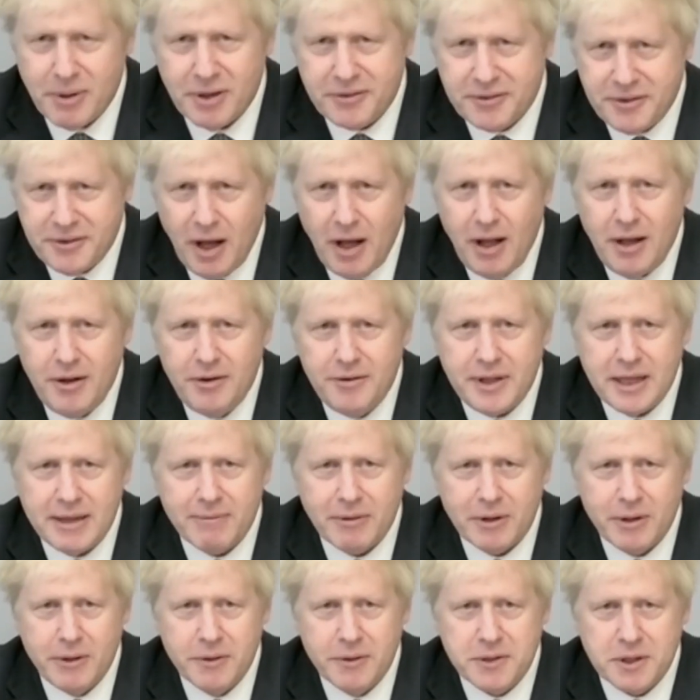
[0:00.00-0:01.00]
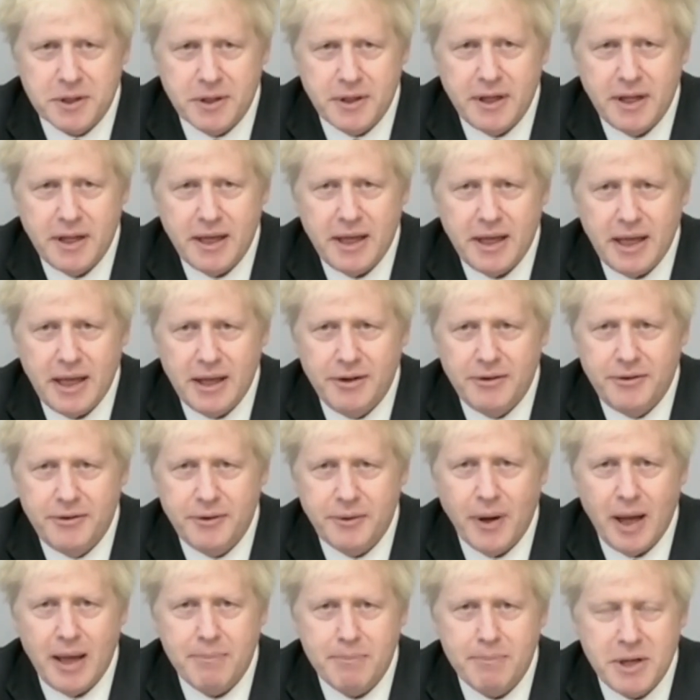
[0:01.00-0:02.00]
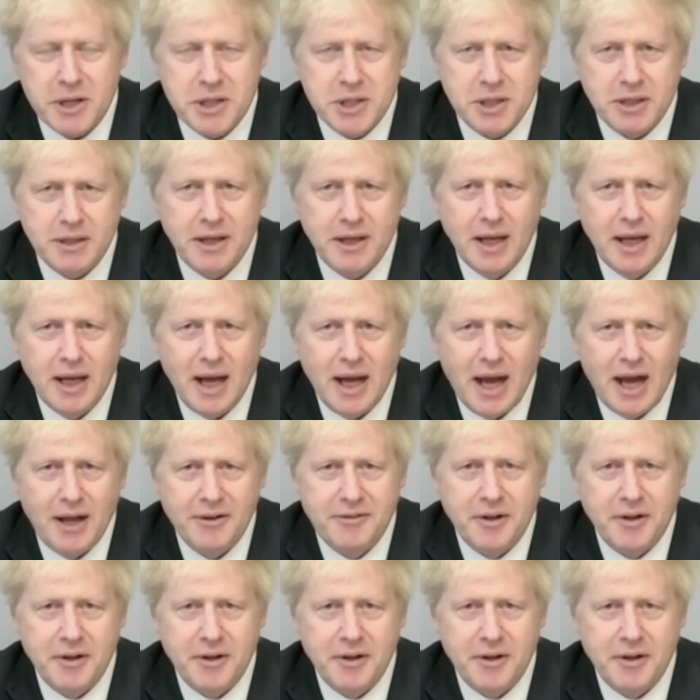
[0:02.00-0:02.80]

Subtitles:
but turn devolution into a mission